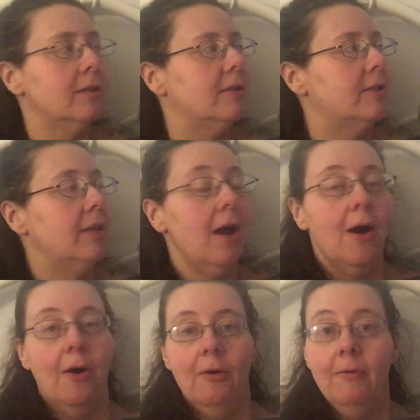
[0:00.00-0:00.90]

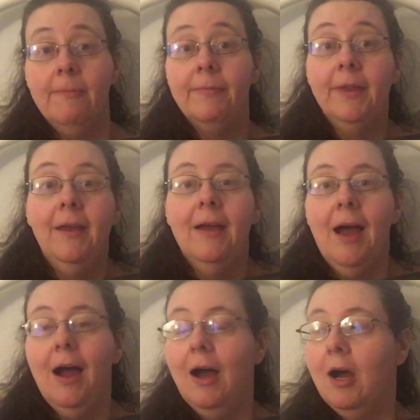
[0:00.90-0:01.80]
So,
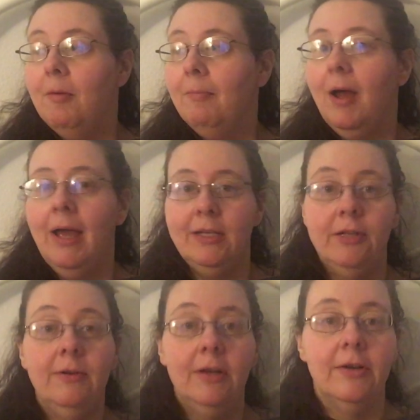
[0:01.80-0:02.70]
at
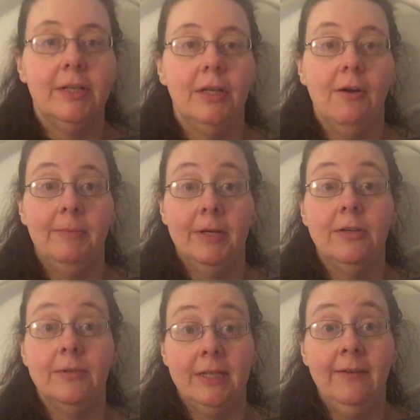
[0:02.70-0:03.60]
200, I'm going to
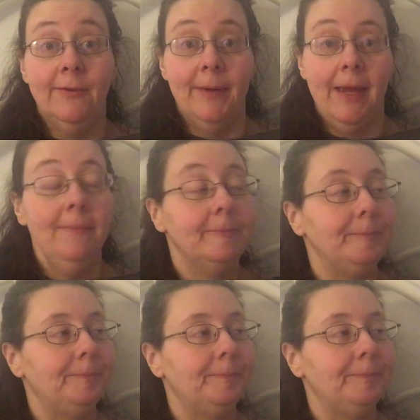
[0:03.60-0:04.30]
do a giveaway.